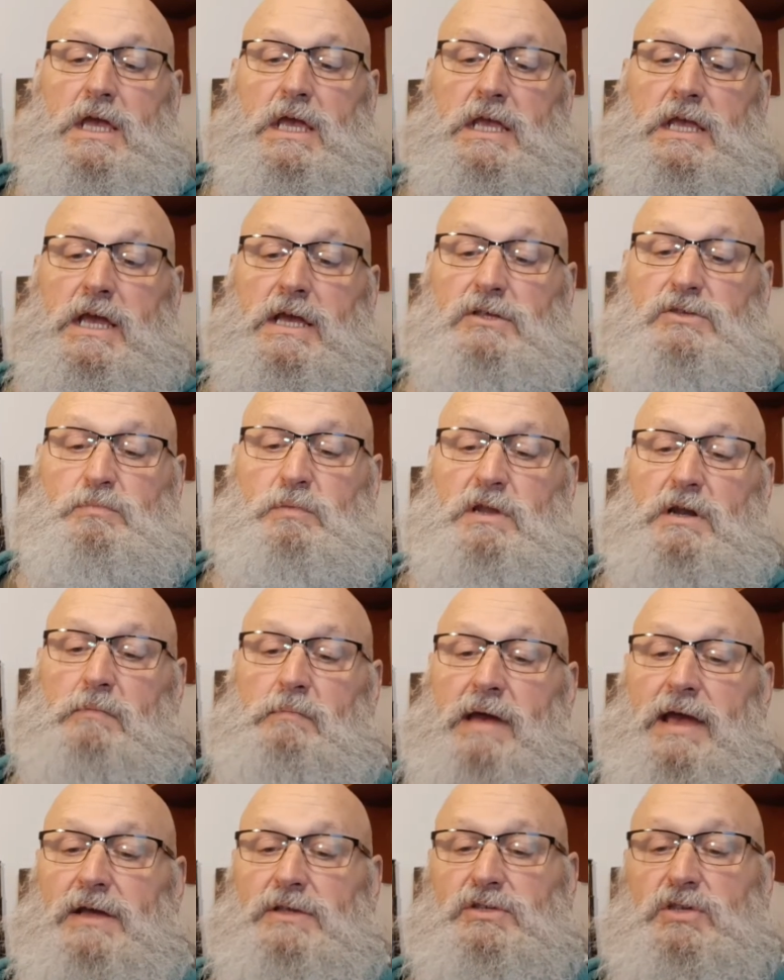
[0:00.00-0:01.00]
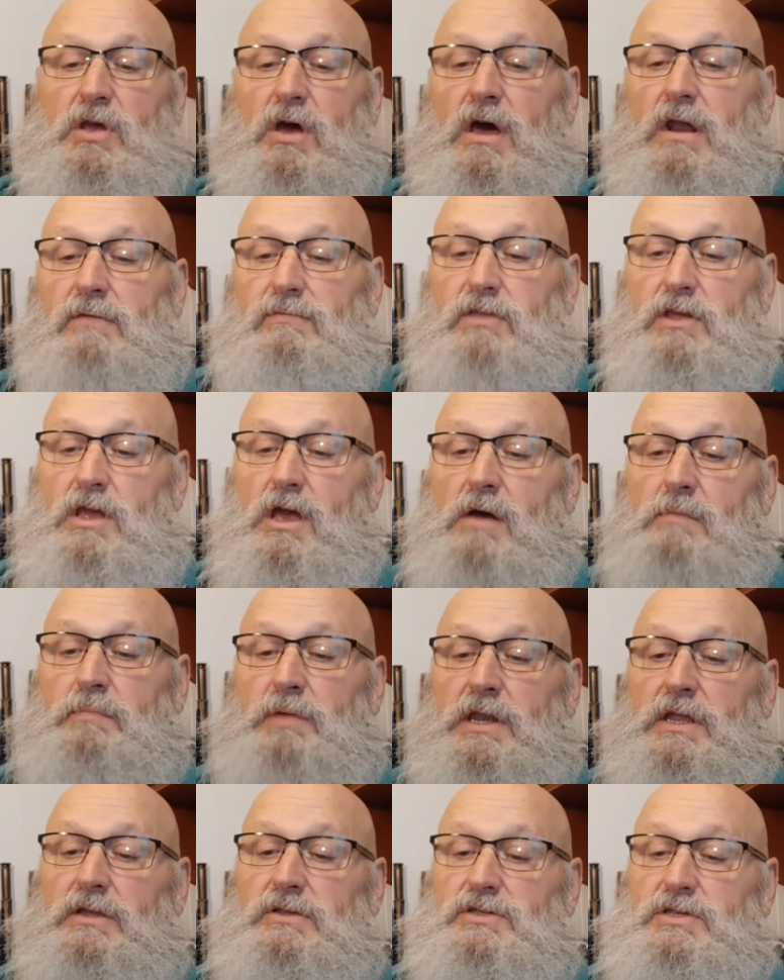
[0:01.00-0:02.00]
He has been a mascot of the
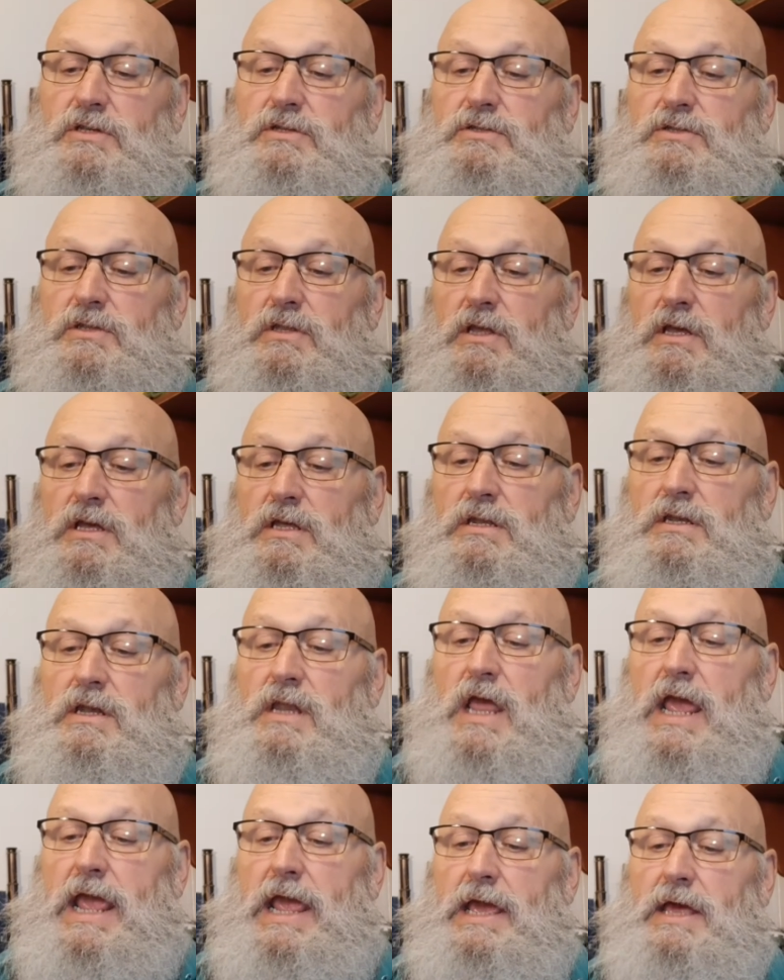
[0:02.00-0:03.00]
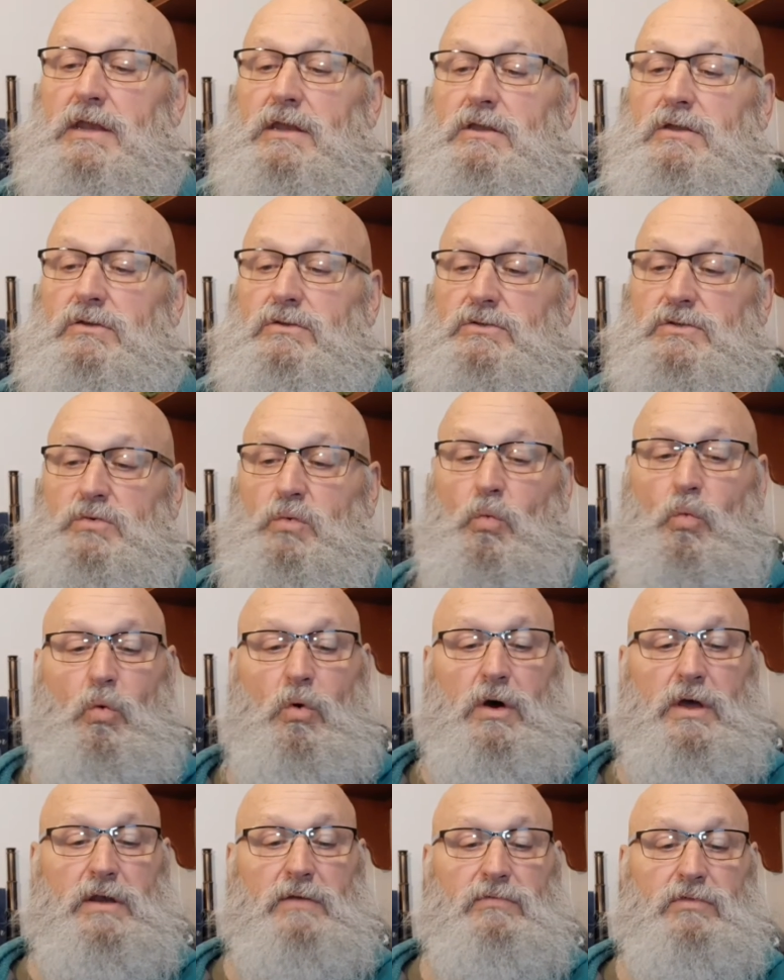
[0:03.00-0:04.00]
company since then and is
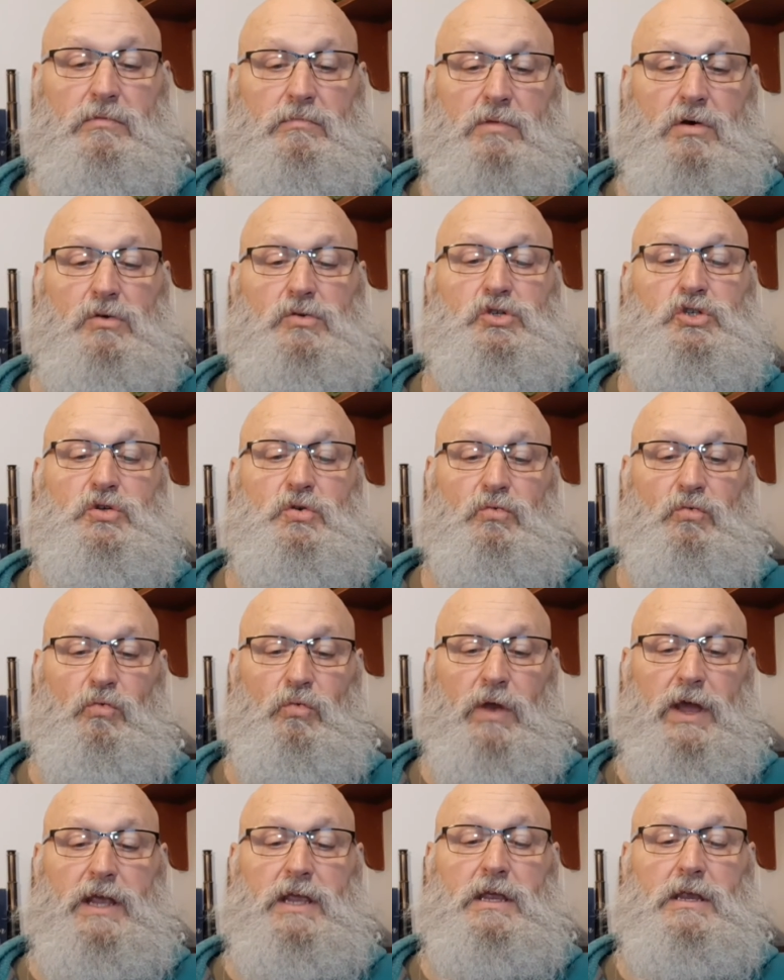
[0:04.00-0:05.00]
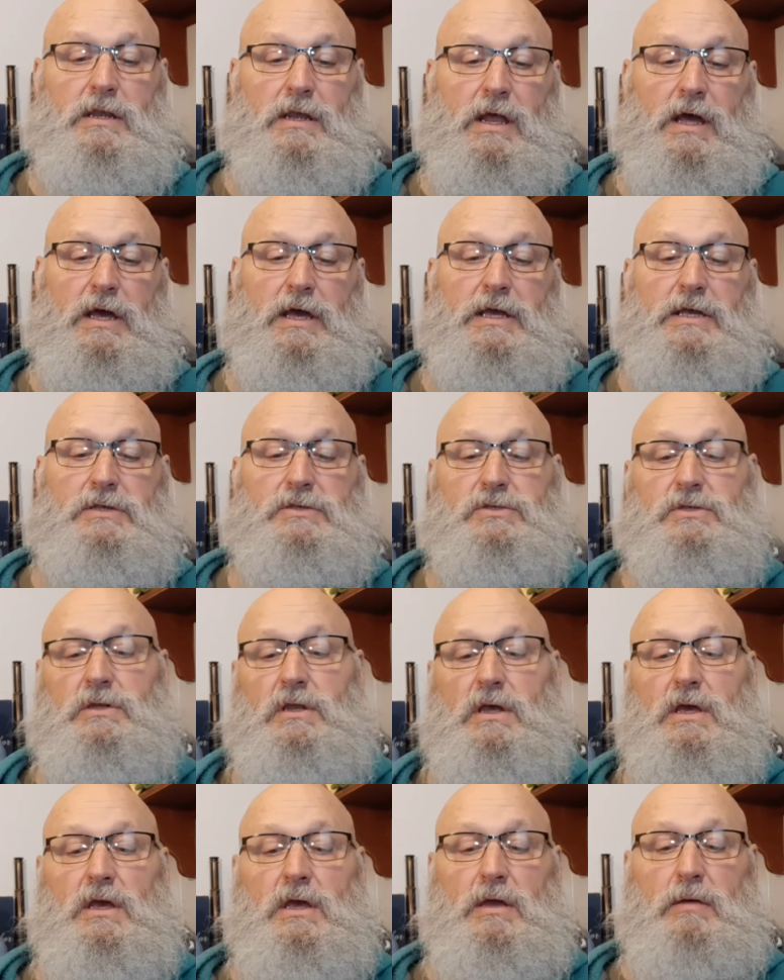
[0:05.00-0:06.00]
one of the most recognized
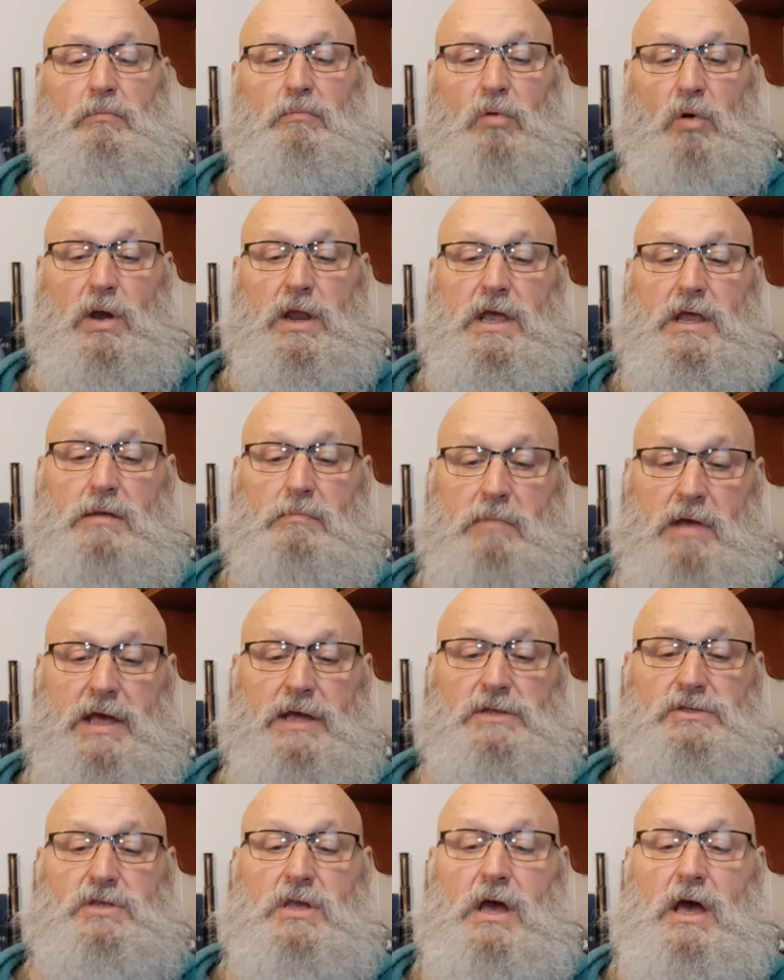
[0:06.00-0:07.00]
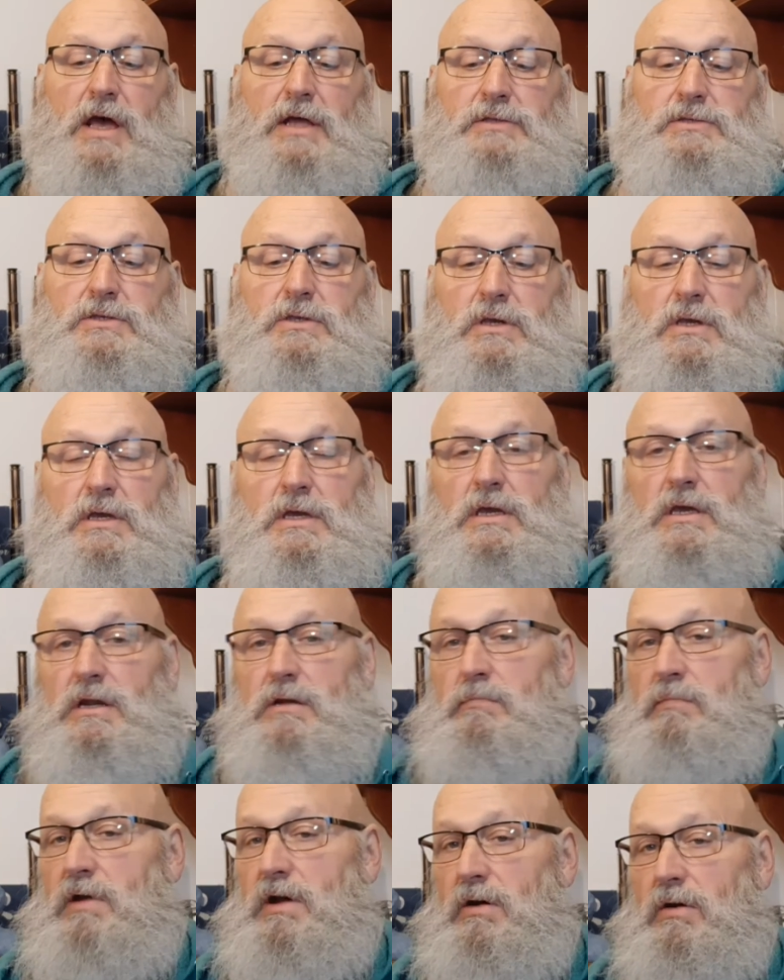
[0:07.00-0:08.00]
brand mascots in
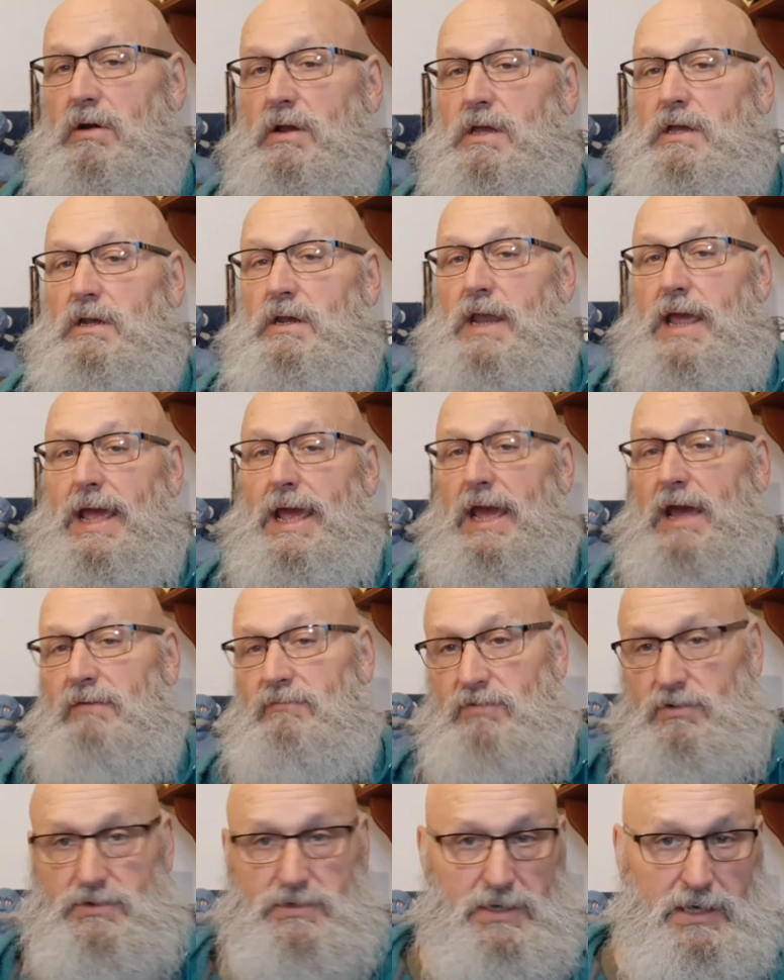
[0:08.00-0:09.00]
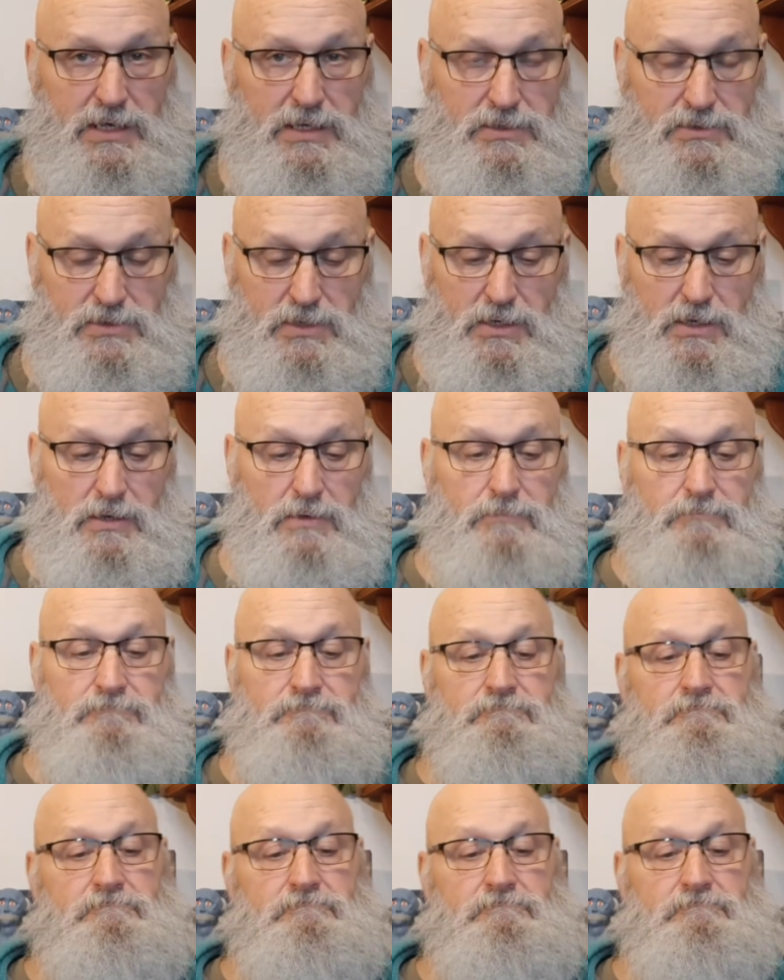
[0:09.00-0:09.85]
American advertising.